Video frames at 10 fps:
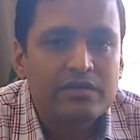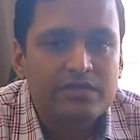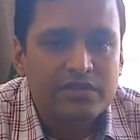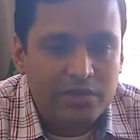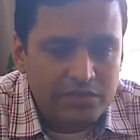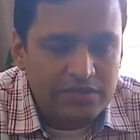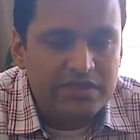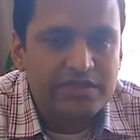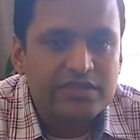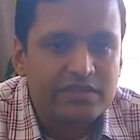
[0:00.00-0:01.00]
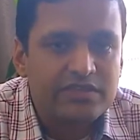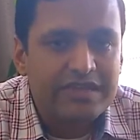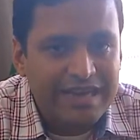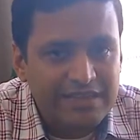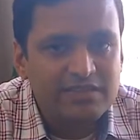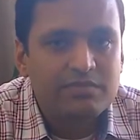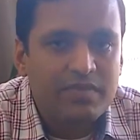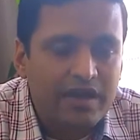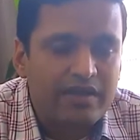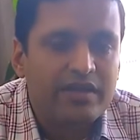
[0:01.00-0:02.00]
with Southeast Asia as the next
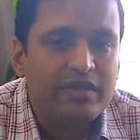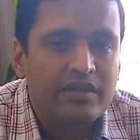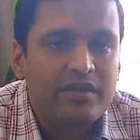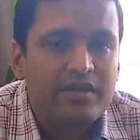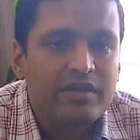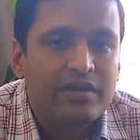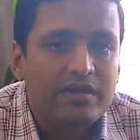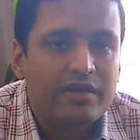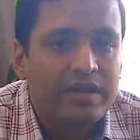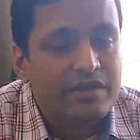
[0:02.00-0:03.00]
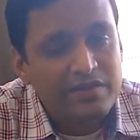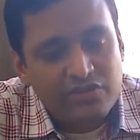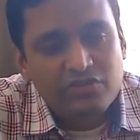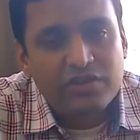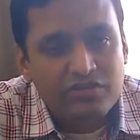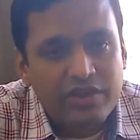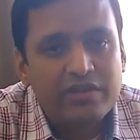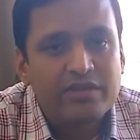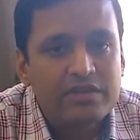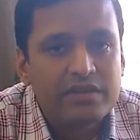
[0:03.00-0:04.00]
market and eventually
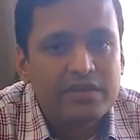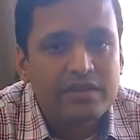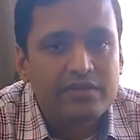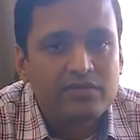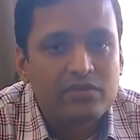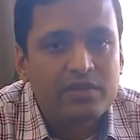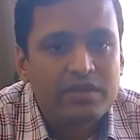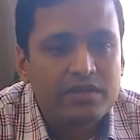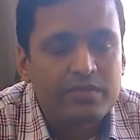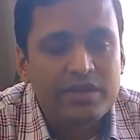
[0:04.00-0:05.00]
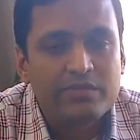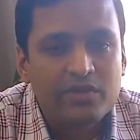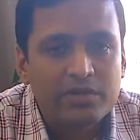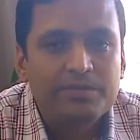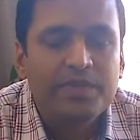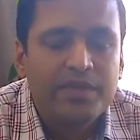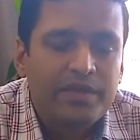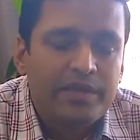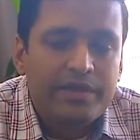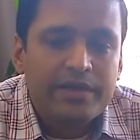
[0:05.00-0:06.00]
China, which will be in the medium term.
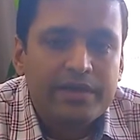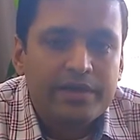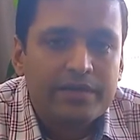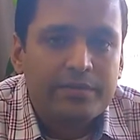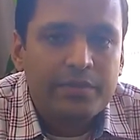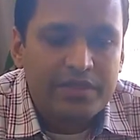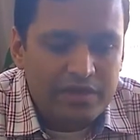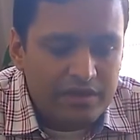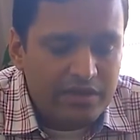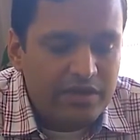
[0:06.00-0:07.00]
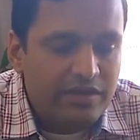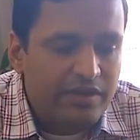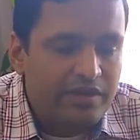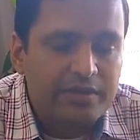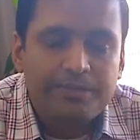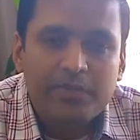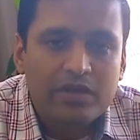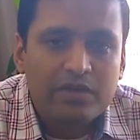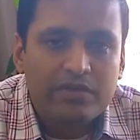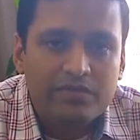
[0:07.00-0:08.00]
Within India,
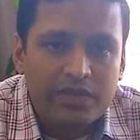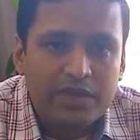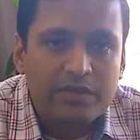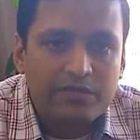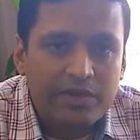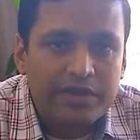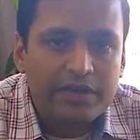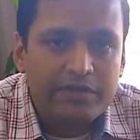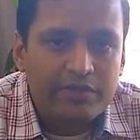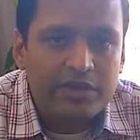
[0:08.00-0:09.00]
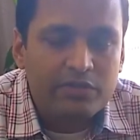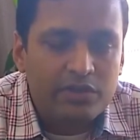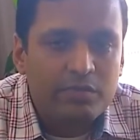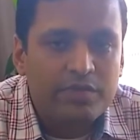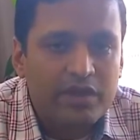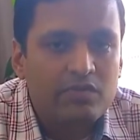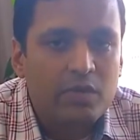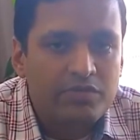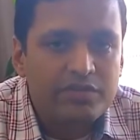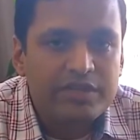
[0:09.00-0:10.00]
we're feeling very, very good about the kind of
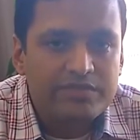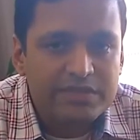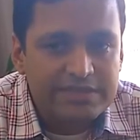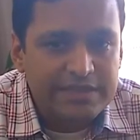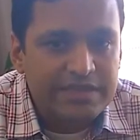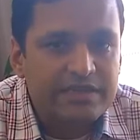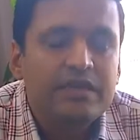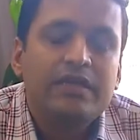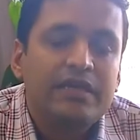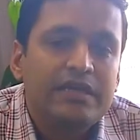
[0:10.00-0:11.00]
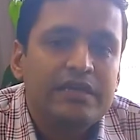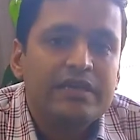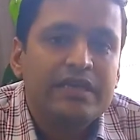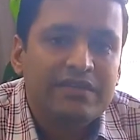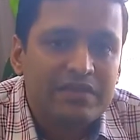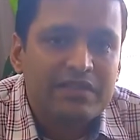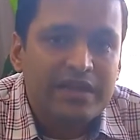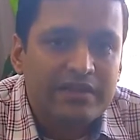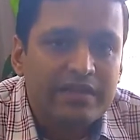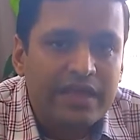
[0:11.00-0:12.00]
opportunities we are seeing. Given
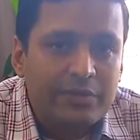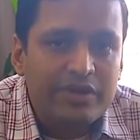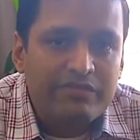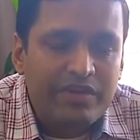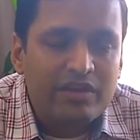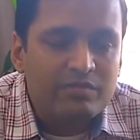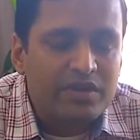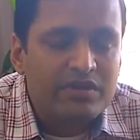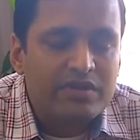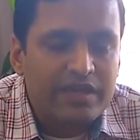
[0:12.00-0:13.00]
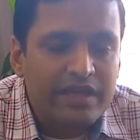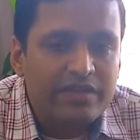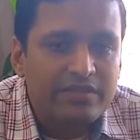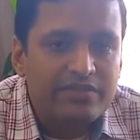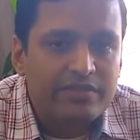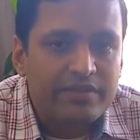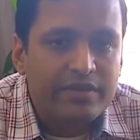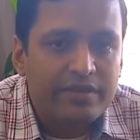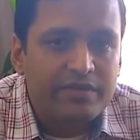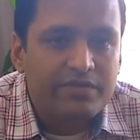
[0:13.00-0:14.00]
that the equity environment again is
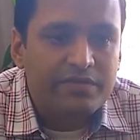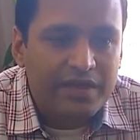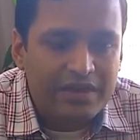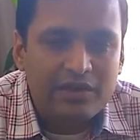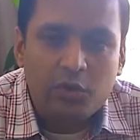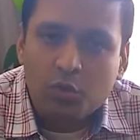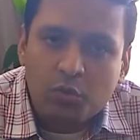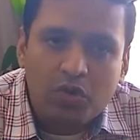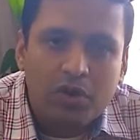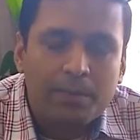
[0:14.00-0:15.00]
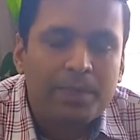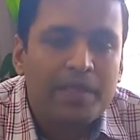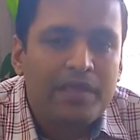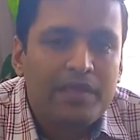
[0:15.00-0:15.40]
fairly lukewarm,